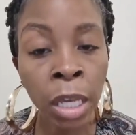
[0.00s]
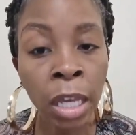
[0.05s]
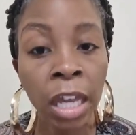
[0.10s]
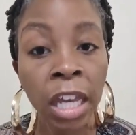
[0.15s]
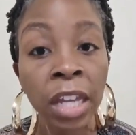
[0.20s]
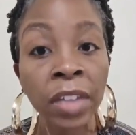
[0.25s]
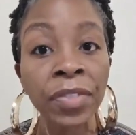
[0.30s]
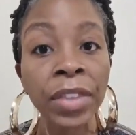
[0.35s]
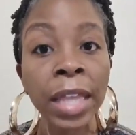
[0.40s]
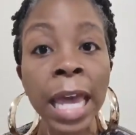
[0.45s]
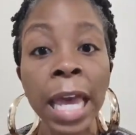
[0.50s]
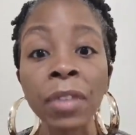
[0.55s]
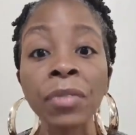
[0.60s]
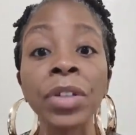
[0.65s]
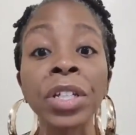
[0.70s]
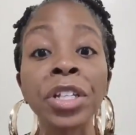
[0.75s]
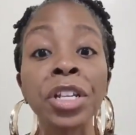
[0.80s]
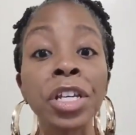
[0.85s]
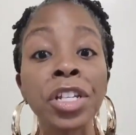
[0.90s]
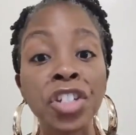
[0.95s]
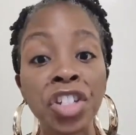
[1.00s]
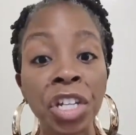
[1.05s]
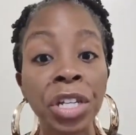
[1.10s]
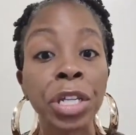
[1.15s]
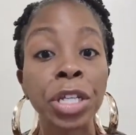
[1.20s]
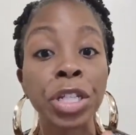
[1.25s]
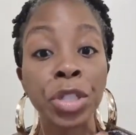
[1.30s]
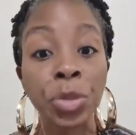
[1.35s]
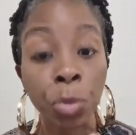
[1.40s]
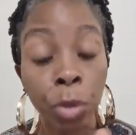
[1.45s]
If that religion
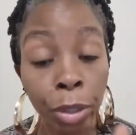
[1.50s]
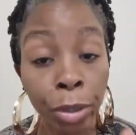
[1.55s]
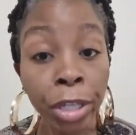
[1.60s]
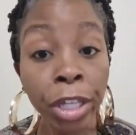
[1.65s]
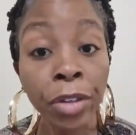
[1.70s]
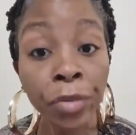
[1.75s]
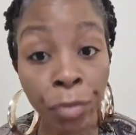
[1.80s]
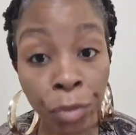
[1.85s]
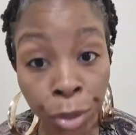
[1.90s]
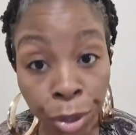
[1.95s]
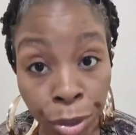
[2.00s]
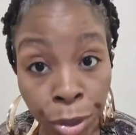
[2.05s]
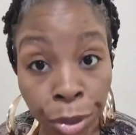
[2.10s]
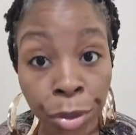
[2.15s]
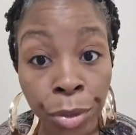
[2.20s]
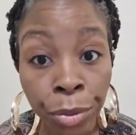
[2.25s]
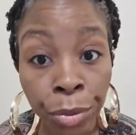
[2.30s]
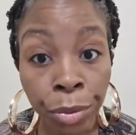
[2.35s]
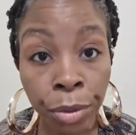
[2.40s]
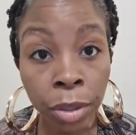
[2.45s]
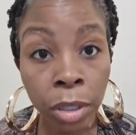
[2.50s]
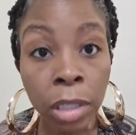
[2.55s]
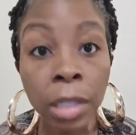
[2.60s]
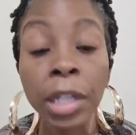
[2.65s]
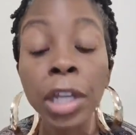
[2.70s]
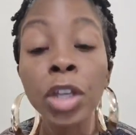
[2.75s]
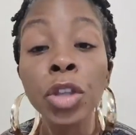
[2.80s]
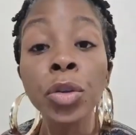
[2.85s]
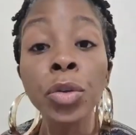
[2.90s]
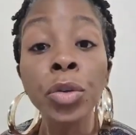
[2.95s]
is working for you,
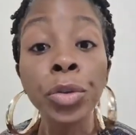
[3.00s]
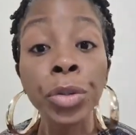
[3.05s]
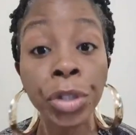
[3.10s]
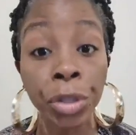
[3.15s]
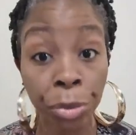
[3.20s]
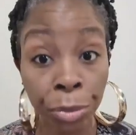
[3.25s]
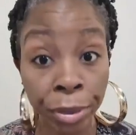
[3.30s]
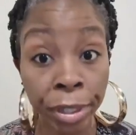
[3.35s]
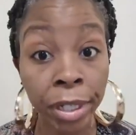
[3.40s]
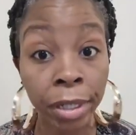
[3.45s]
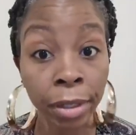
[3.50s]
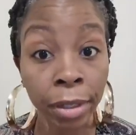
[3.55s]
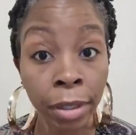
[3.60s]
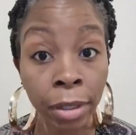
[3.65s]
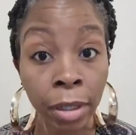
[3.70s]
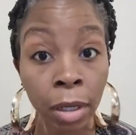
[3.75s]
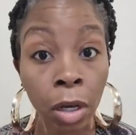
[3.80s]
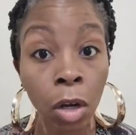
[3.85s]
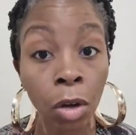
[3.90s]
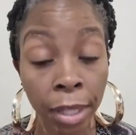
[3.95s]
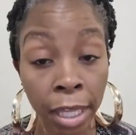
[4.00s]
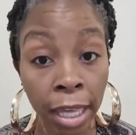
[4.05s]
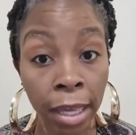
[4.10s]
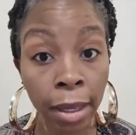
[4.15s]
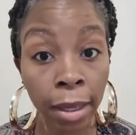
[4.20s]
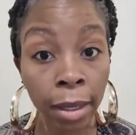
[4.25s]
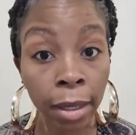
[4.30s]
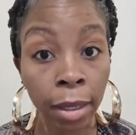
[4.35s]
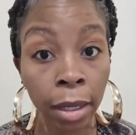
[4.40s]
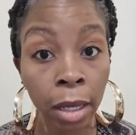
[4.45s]
then you do it,
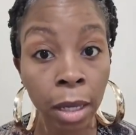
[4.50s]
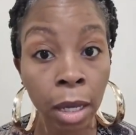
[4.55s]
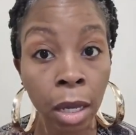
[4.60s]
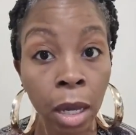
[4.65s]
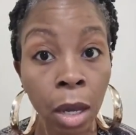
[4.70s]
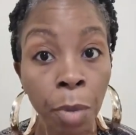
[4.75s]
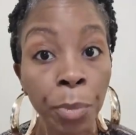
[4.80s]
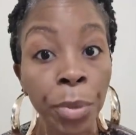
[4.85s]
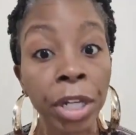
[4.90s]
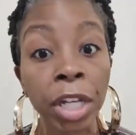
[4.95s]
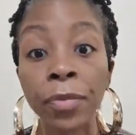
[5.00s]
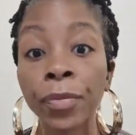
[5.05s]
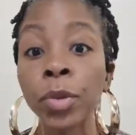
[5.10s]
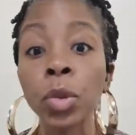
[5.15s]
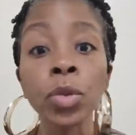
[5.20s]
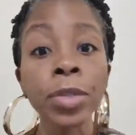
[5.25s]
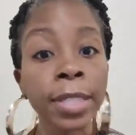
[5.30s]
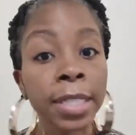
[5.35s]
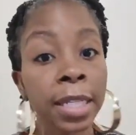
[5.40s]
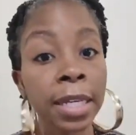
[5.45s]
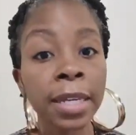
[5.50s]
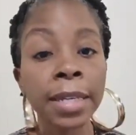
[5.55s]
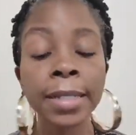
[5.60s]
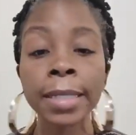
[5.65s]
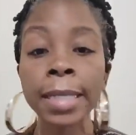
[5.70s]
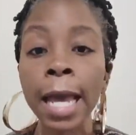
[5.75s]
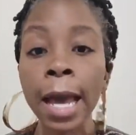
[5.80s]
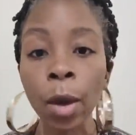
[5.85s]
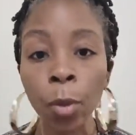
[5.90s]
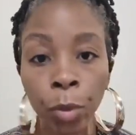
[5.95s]
okay? But if you see it's
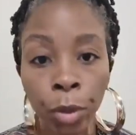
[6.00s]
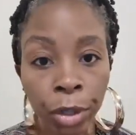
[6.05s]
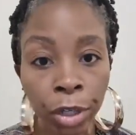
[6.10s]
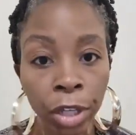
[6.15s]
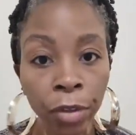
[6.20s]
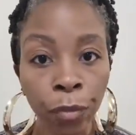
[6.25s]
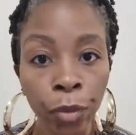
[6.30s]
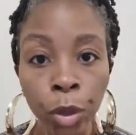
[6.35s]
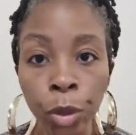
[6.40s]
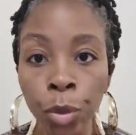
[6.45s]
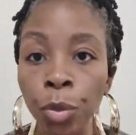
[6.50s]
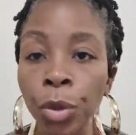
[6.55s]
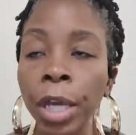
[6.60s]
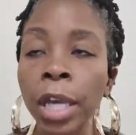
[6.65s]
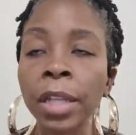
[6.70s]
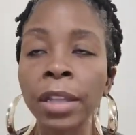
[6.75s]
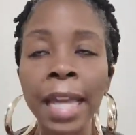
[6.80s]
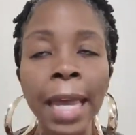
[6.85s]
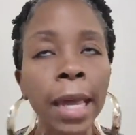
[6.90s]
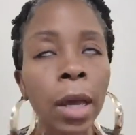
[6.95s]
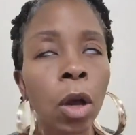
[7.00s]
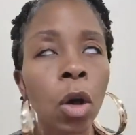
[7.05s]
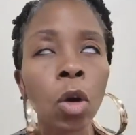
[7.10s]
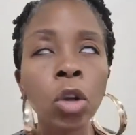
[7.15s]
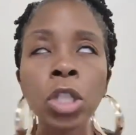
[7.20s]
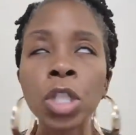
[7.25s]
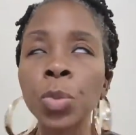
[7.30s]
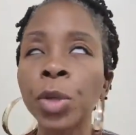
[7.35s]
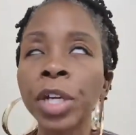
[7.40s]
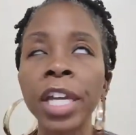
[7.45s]
not working for you, it, that
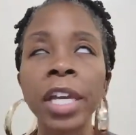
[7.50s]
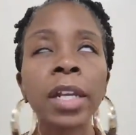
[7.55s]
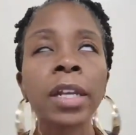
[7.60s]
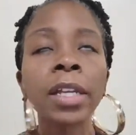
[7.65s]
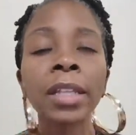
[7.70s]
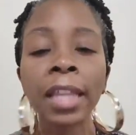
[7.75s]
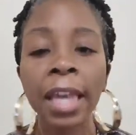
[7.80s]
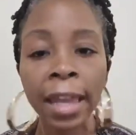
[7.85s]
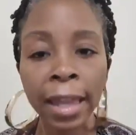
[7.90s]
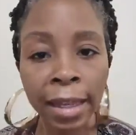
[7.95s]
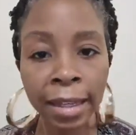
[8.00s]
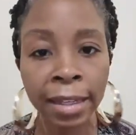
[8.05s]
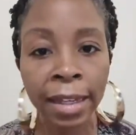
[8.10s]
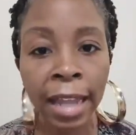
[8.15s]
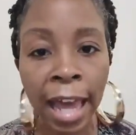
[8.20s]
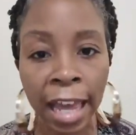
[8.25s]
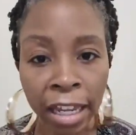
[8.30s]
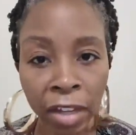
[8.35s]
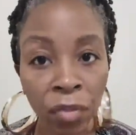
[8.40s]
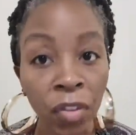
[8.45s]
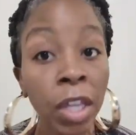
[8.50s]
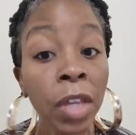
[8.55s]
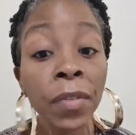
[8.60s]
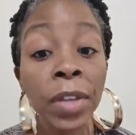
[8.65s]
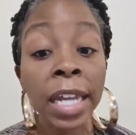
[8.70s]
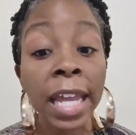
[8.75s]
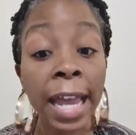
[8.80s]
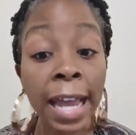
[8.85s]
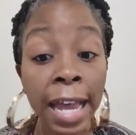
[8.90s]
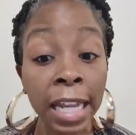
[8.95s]
goes with anything in life, even
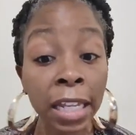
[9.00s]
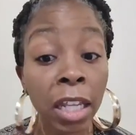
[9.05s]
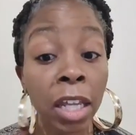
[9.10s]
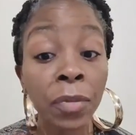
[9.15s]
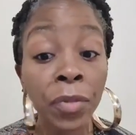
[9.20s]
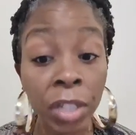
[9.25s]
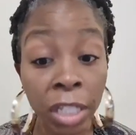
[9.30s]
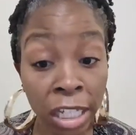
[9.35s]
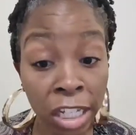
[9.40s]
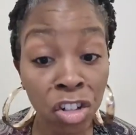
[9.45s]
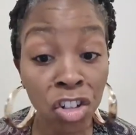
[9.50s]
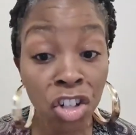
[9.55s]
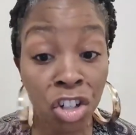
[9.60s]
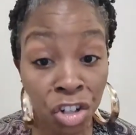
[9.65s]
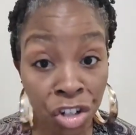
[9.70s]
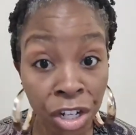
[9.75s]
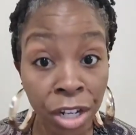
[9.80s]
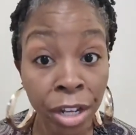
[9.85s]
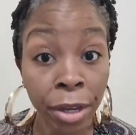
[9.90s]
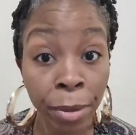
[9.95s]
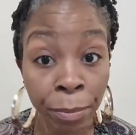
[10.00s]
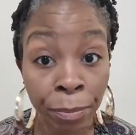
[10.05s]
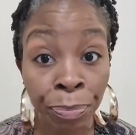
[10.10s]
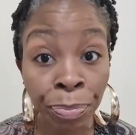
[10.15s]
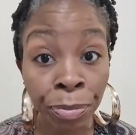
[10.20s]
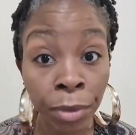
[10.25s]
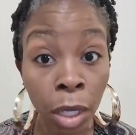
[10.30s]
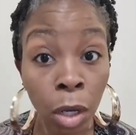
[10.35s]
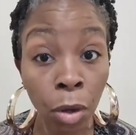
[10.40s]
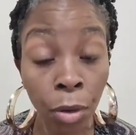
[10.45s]
that goddamn relationship,
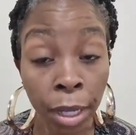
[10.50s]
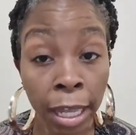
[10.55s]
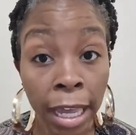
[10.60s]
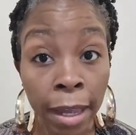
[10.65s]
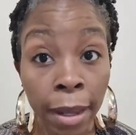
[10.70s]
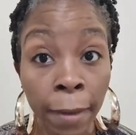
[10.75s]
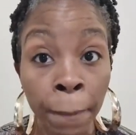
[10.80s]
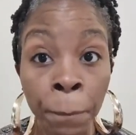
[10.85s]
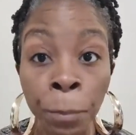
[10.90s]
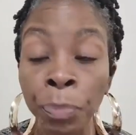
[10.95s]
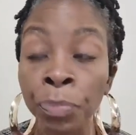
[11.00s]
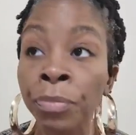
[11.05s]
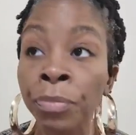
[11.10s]
okay?